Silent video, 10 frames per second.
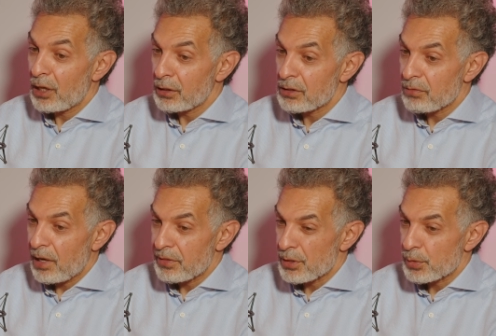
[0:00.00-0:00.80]
started to
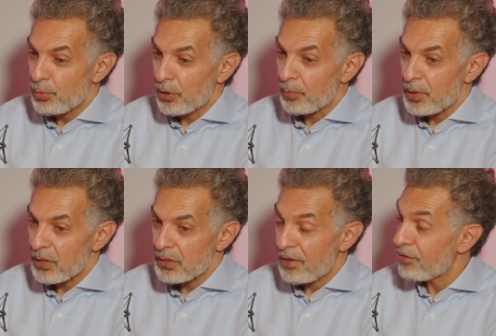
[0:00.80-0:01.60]
write this book
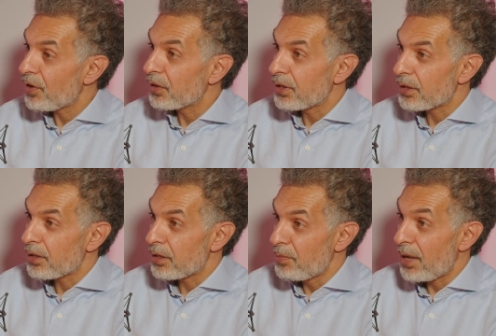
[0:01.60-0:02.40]
because I felt
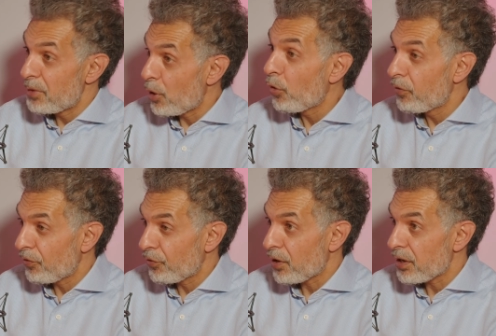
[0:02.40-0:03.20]
that it may be
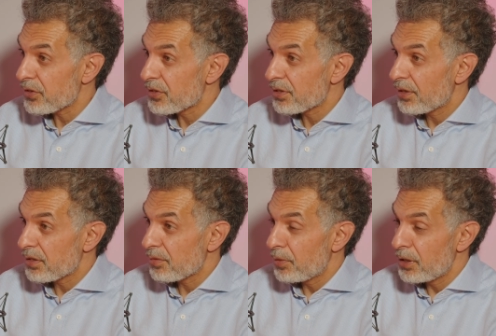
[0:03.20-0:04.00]
over for us
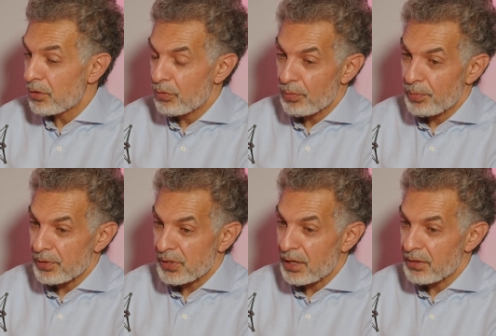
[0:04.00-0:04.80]
as a media group
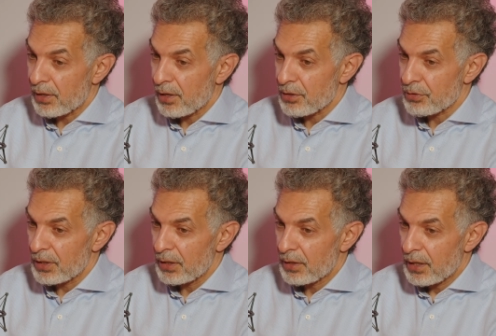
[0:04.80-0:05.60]
inside the
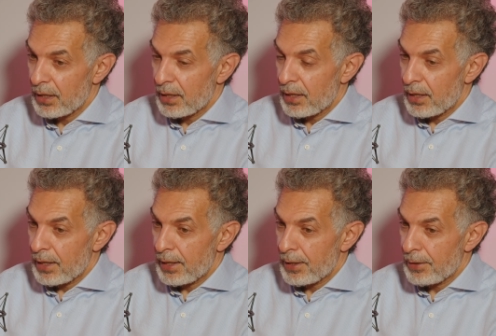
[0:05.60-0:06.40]
country.
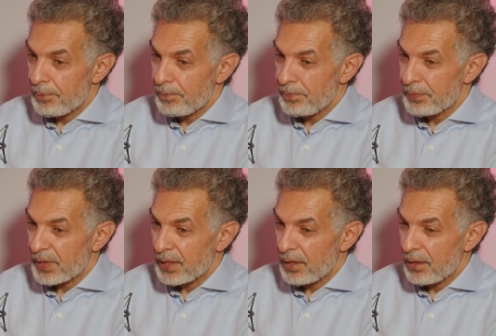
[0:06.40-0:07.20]

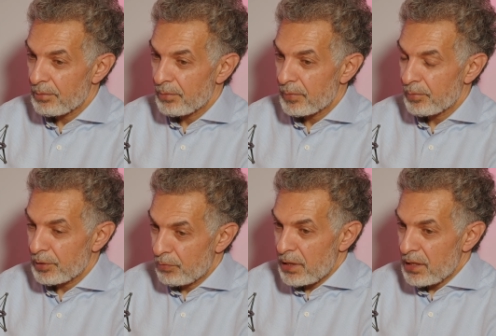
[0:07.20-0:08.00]
But
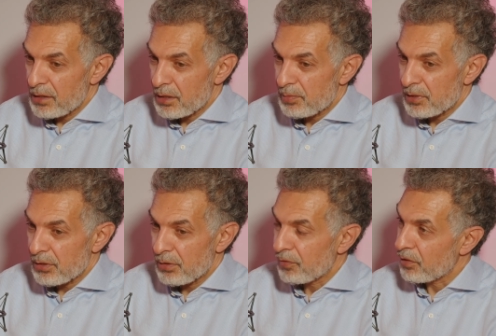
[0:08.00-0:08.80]
writing it has been
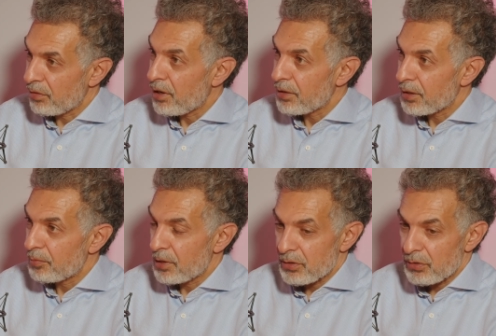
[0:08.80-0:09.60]
sort of
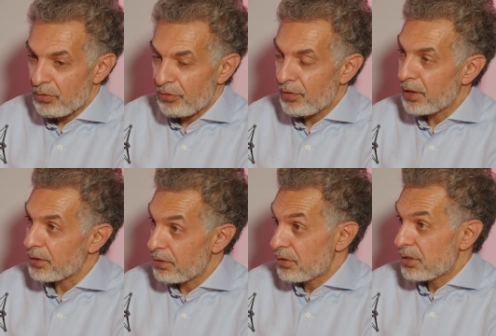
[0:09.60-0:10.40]
cathartic because you
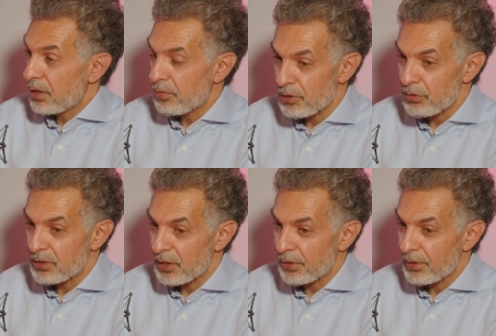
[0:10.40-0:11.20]
reflect and you see what
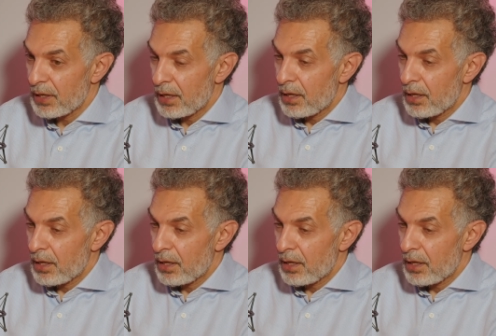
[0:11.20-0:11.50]
you did.